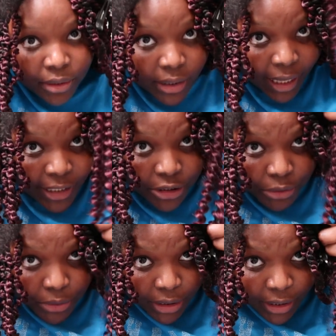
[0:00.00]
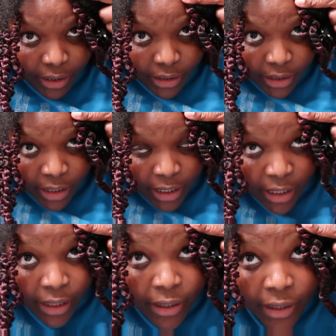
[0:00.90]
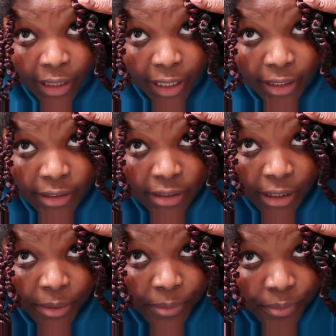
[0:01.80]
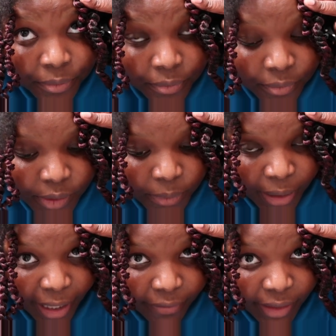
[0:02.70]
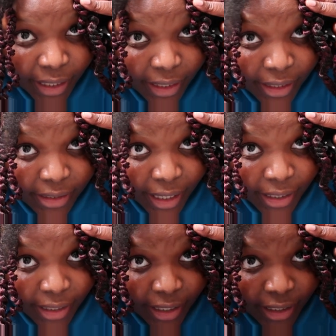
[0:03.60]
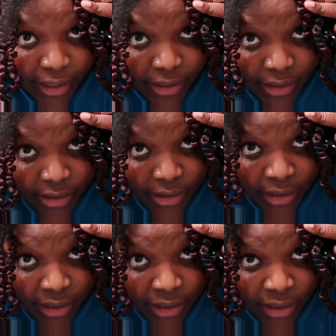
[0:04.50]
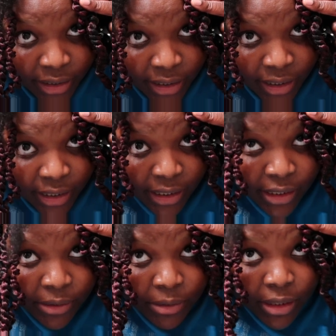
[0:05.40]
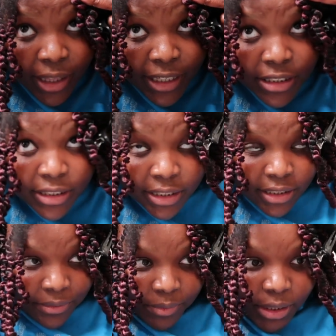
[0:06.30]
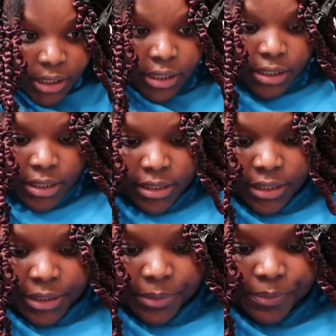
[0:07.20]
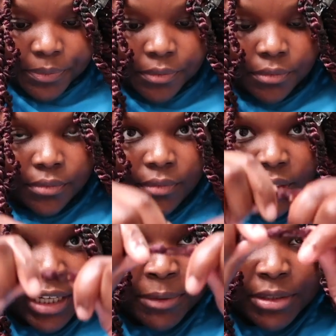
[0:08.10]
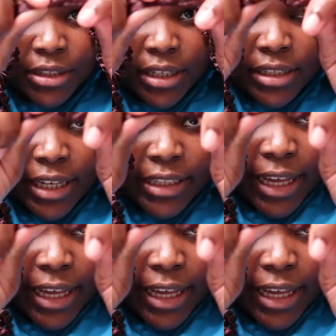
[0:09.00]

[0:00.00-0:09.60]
the latch through can hurt. Okay, so we have that like that there. With the latch is in, the hook is in there. And we're just gonna take